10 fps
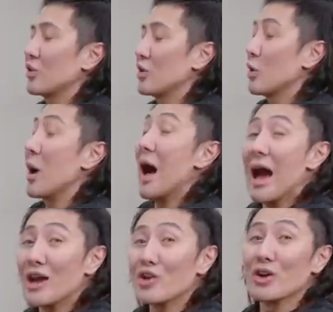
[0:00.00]
You don't
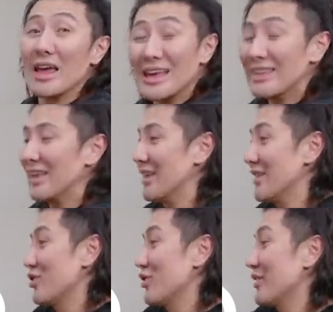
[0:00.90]
iron in
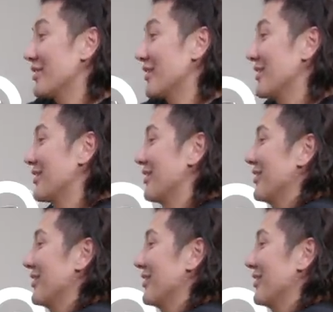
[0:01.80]
any creases.